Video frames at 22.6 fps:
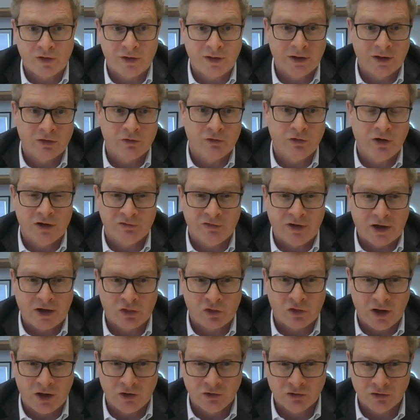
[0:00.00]
I think the rate of
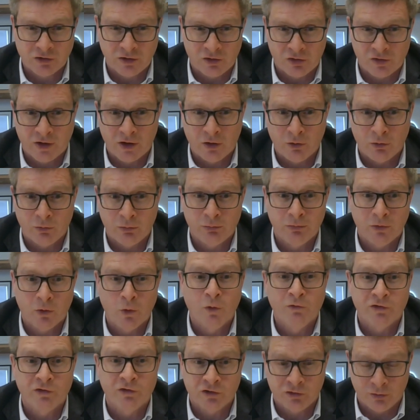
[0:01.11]
vaccination is now
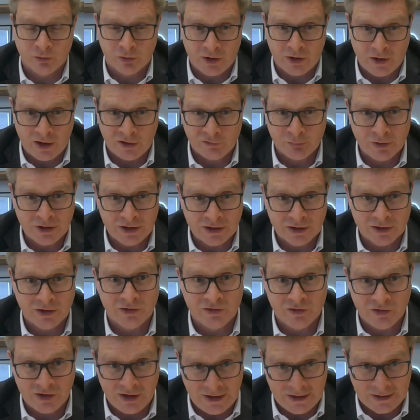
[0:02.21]
over 2.5 million a
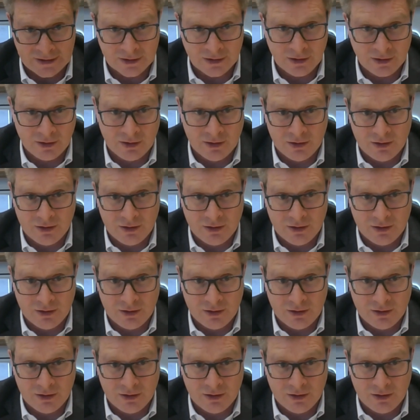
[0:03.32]
day.